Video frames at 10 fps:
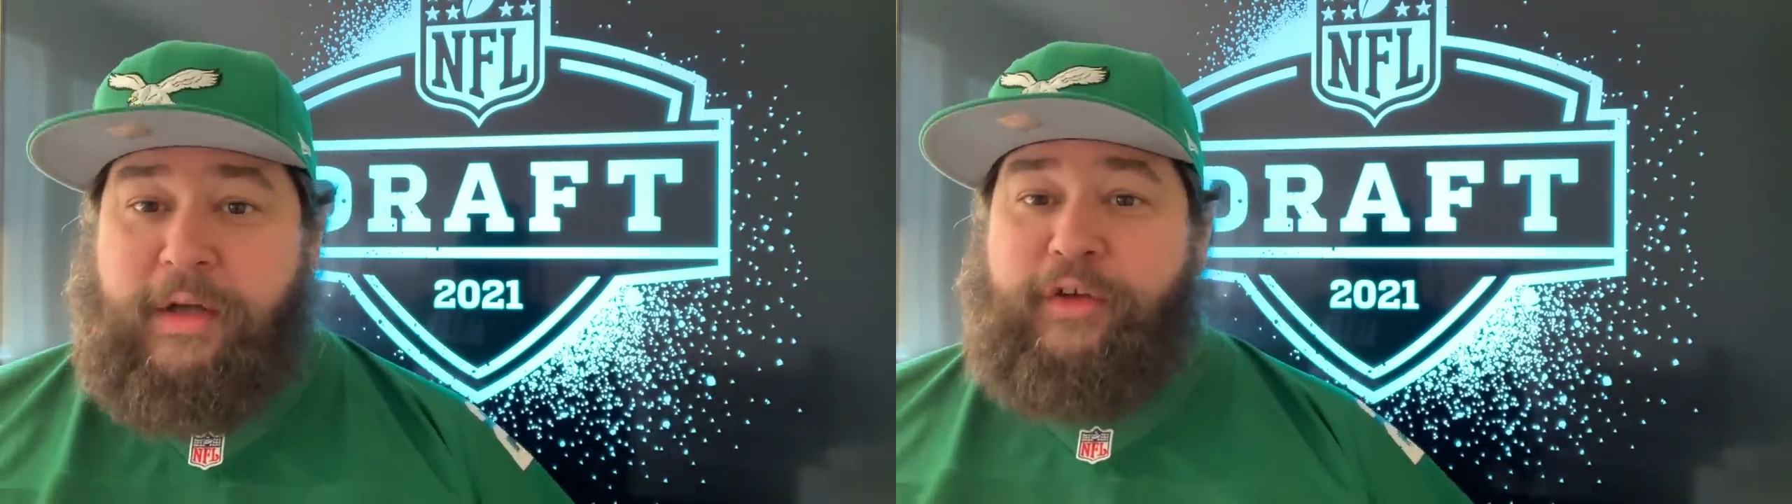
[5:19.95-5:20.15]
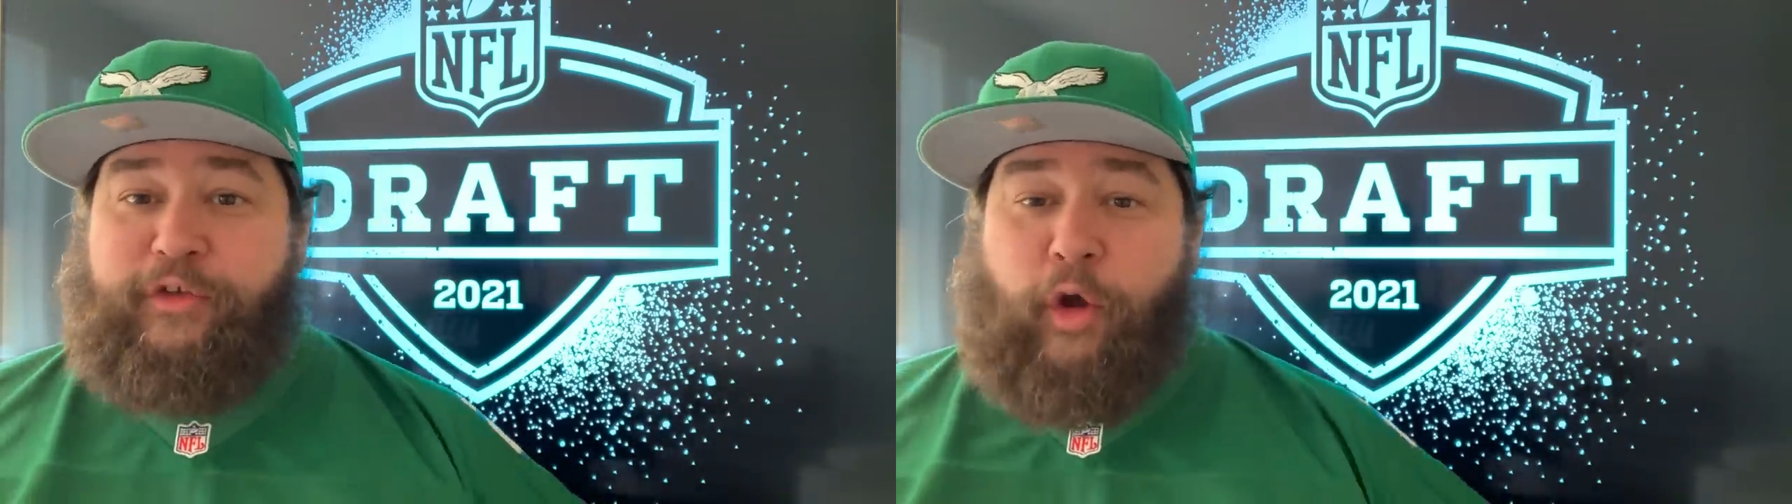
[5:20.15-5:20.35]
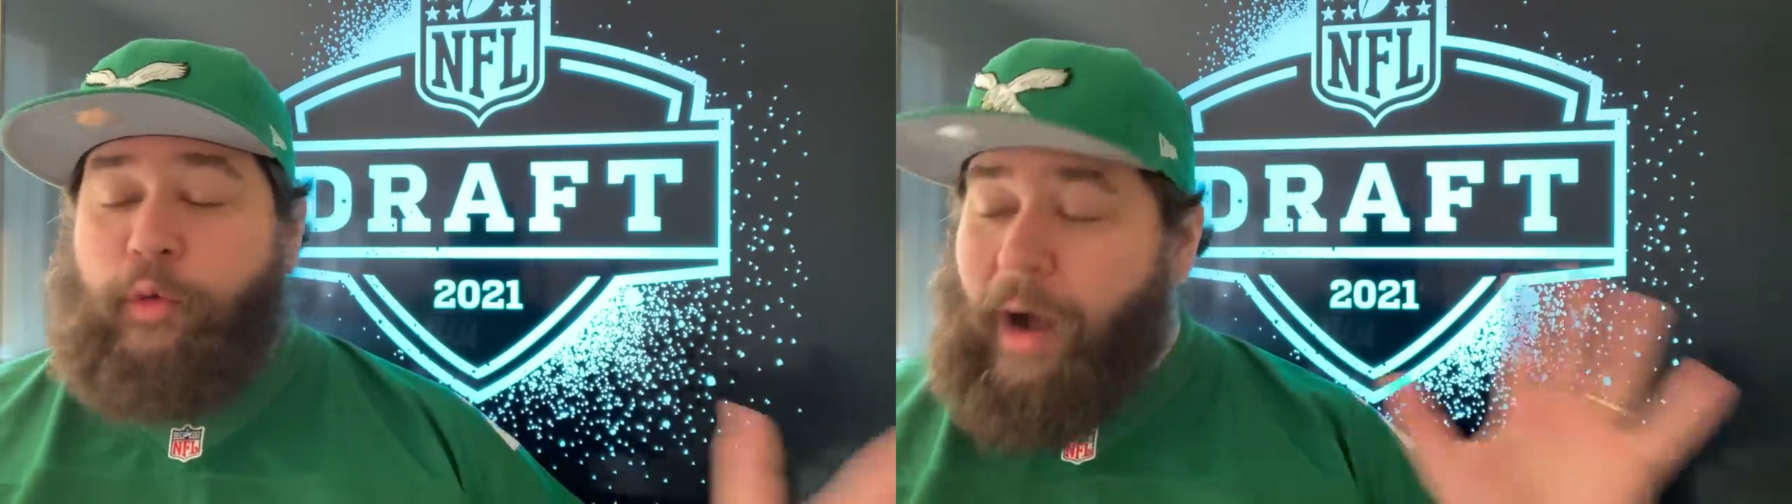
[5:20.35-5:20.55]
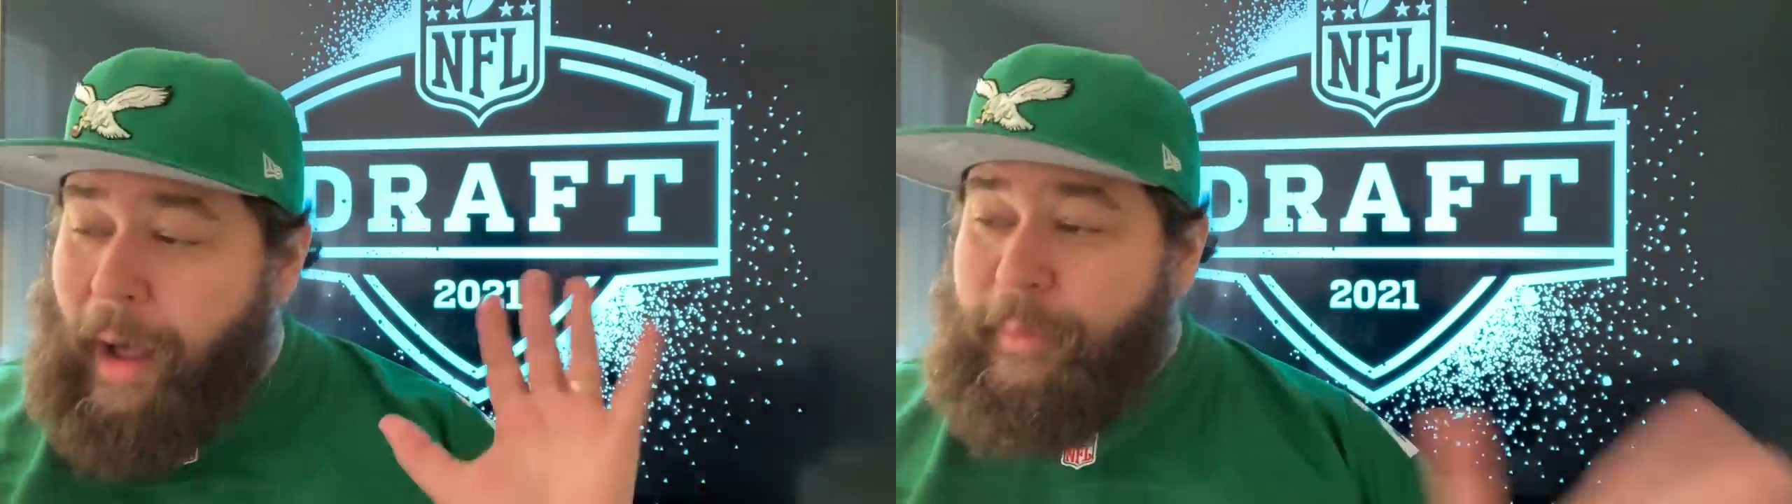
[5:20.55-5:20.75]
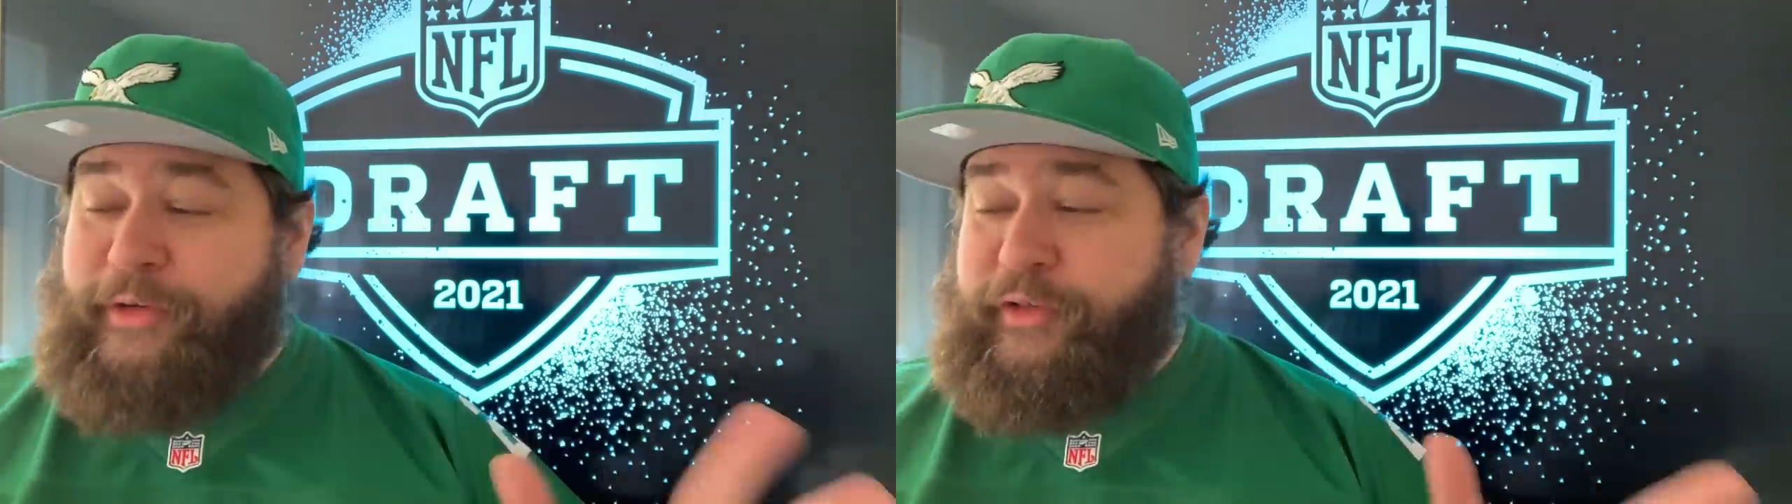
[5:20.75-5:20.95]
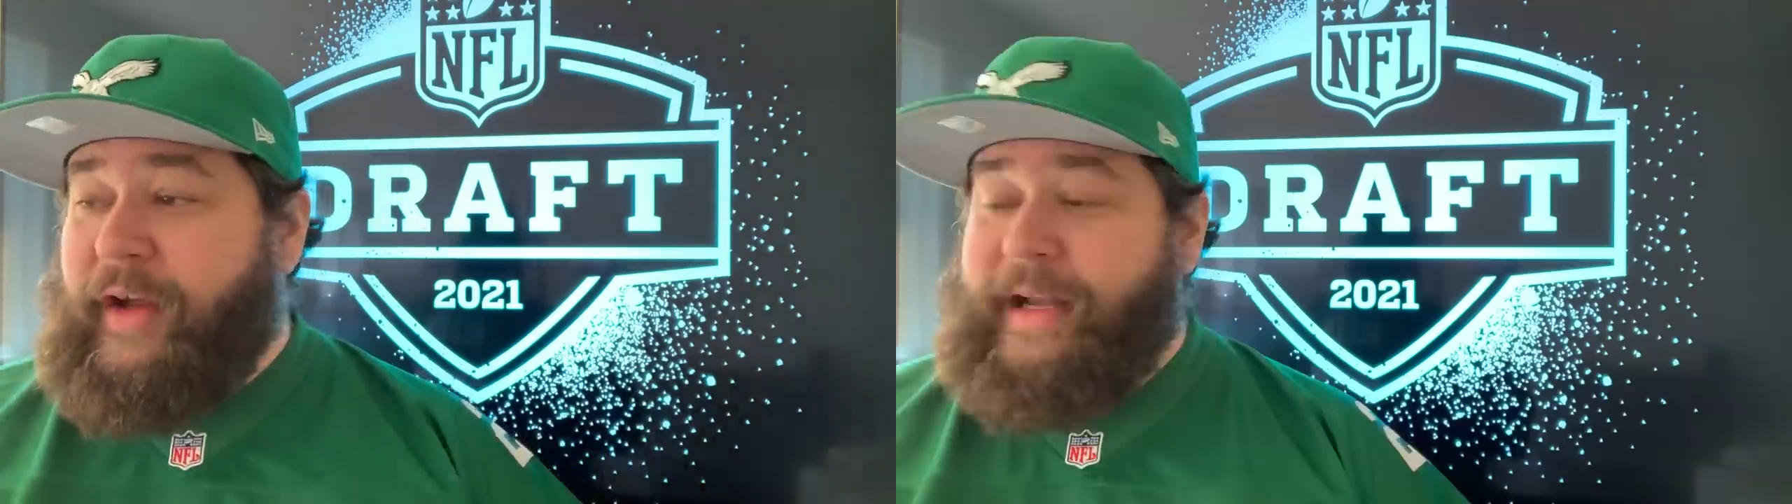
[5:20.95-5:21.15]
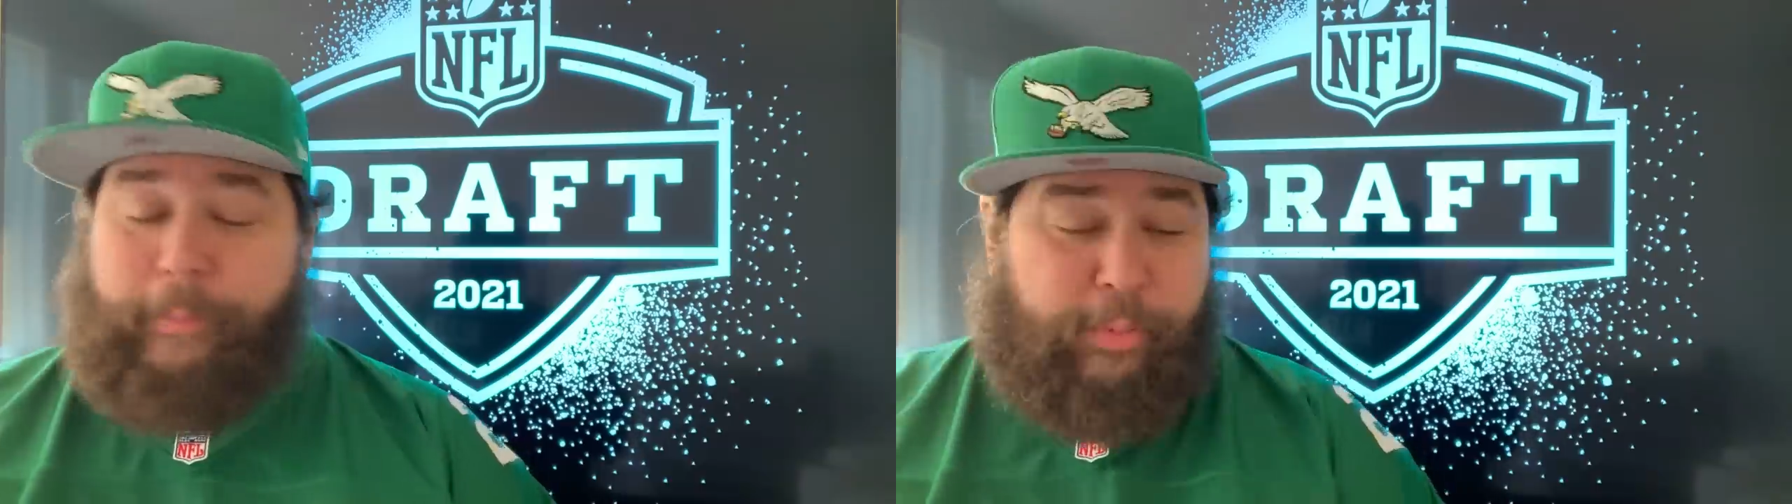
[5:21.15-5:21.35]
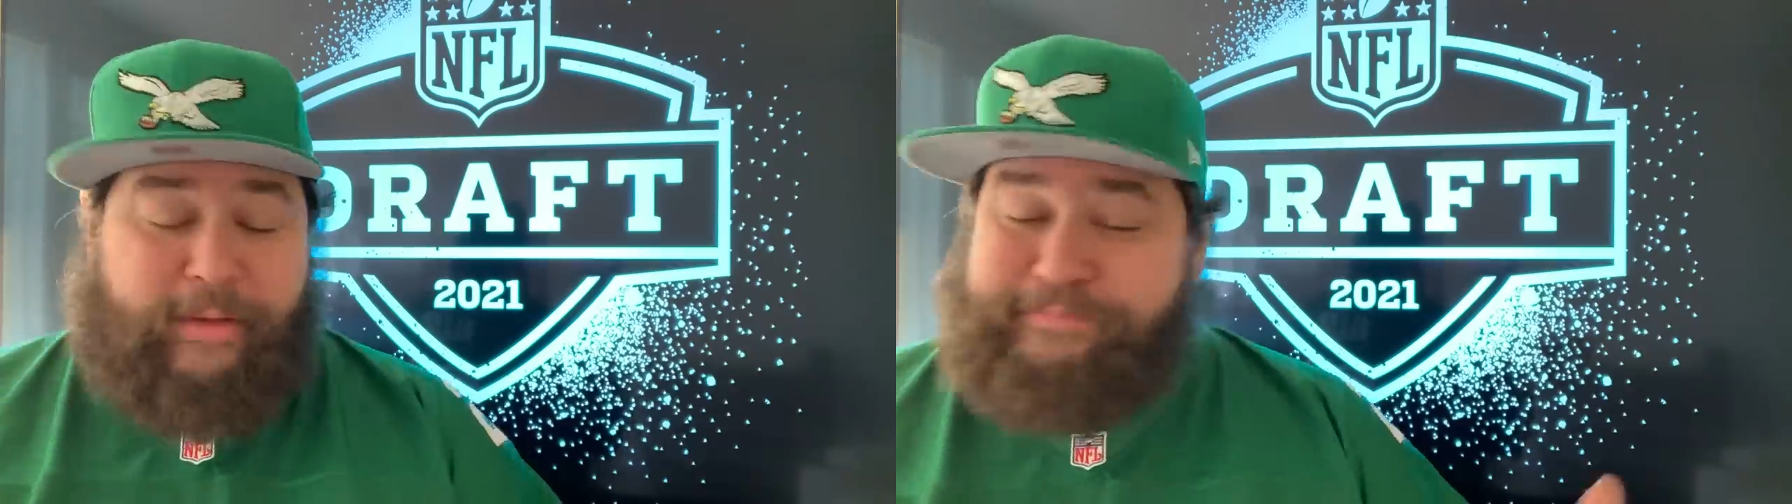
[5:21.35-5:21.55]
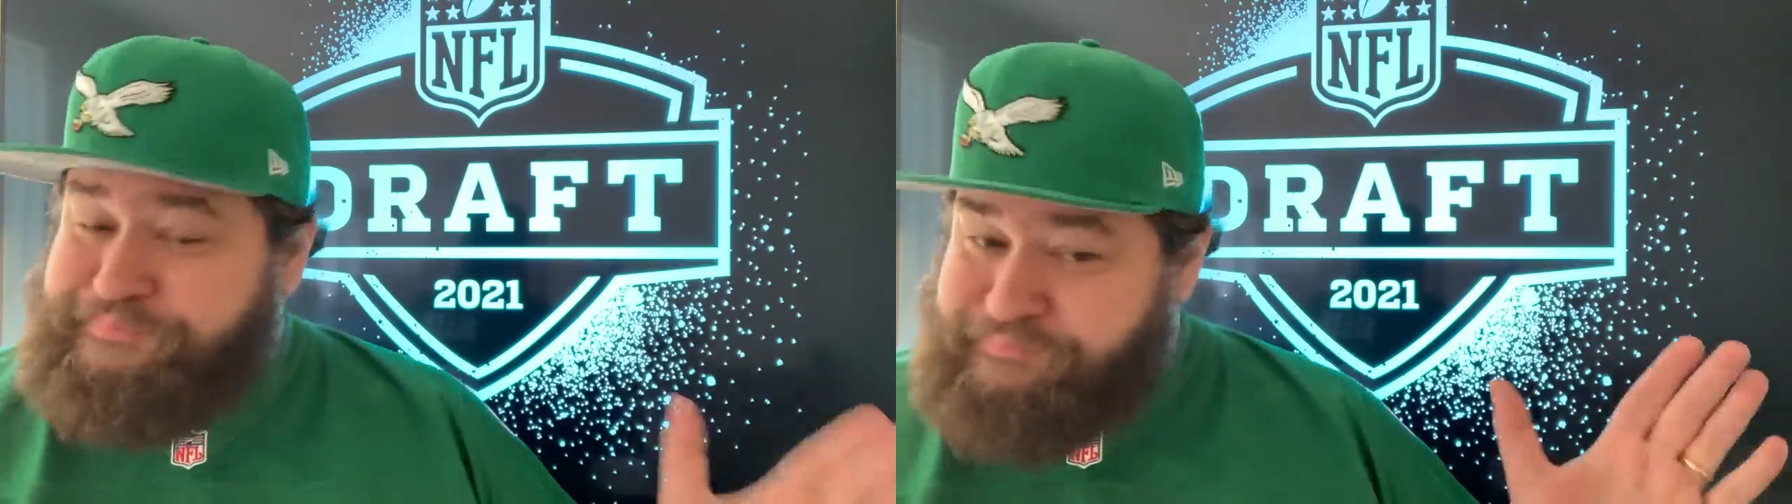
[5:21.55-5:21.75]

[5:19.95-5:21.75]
So, I'm excited, but...